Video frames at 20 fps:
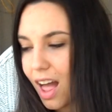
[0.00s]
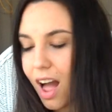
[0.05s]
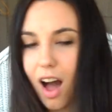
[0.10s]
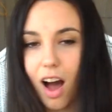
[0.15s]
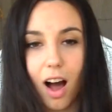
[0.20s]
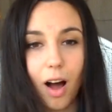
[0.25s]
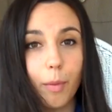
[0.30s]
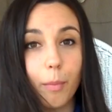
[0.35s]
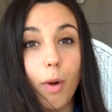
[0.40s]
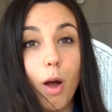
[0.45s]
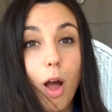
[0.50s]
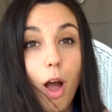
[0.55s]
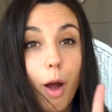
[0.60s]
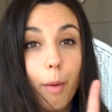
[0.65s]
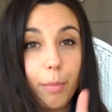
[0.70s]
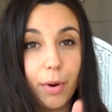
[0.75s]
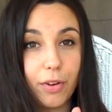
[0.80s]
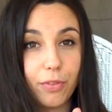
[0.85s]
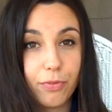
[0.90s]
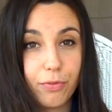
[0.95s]
Um,
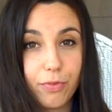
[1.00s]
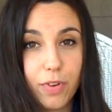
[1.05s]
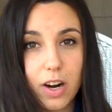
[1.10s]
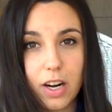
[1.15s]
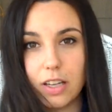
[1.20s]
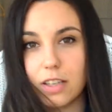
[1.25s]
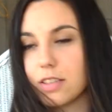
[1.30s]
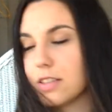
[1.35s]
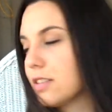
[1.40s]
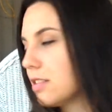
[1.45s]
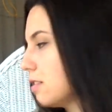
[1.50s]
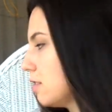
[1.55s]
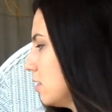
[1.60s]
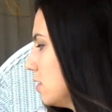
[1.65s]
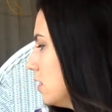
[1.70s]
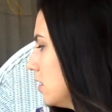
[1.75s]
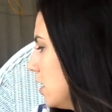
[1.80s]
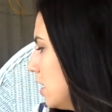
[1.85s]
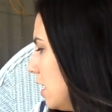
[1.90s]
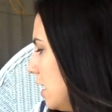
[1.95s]
but first,
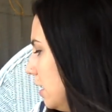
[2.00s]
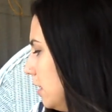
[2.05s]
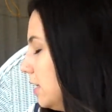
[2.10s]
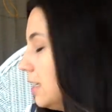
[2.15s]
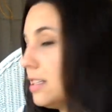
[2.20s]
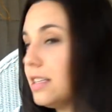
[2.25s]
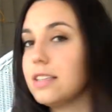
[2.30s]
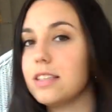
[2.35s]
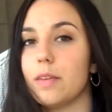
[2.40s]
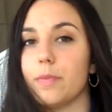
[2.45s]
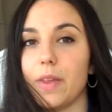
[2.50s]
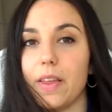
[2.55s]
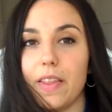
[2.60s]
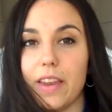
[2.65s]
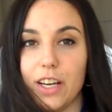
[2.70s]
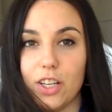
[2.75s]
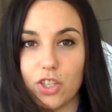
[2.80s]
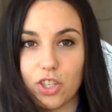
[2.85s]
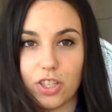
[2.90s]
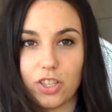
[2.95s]
this is something
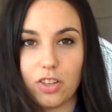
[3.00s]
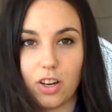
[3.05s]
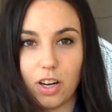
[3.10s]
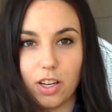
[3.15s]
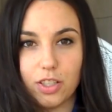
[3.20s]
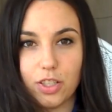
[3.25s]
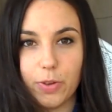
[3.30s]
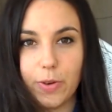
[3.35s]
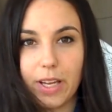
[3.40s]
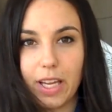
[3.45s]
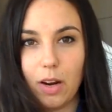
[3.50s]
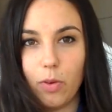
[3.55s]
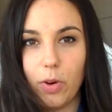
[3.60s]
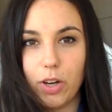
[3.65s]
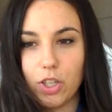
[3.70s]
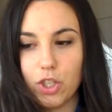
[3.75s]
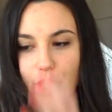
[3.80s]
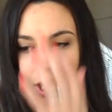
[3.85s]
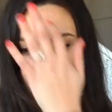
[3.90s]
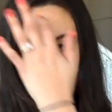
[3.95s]
that I just started doing and I
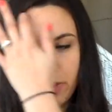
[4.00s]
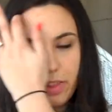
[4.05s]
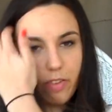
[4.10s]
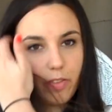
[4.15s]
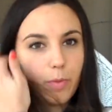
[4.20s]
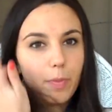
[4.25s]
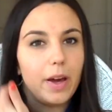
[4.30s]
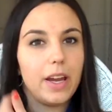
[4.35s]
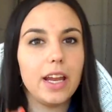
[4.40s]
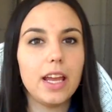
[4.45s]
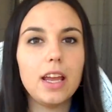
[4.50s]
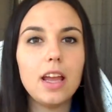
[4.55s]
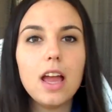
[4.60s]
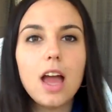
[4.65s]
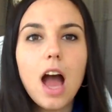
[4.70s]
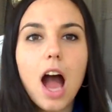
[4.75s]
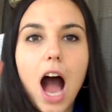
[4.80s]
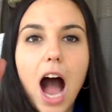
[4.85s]
want to share with everybody.